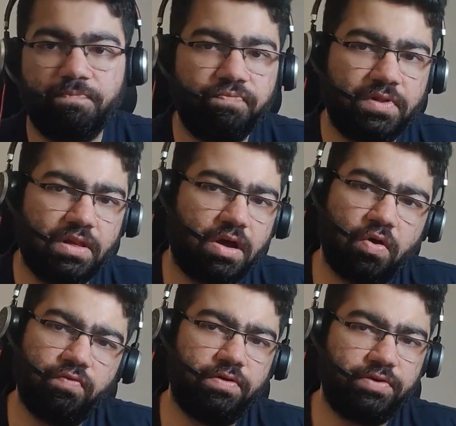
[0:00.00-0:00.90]
Now how
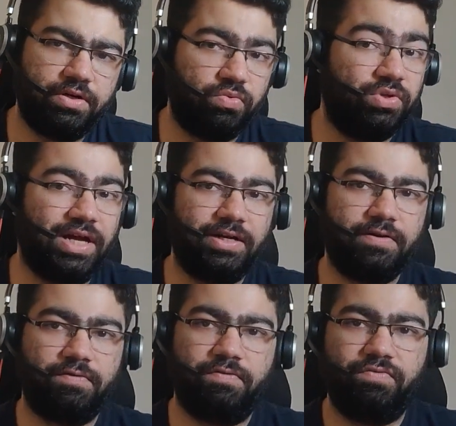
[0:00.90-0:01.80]
will we do that?
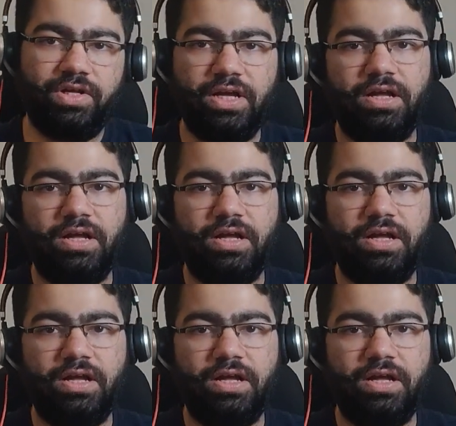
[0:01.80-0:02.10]
We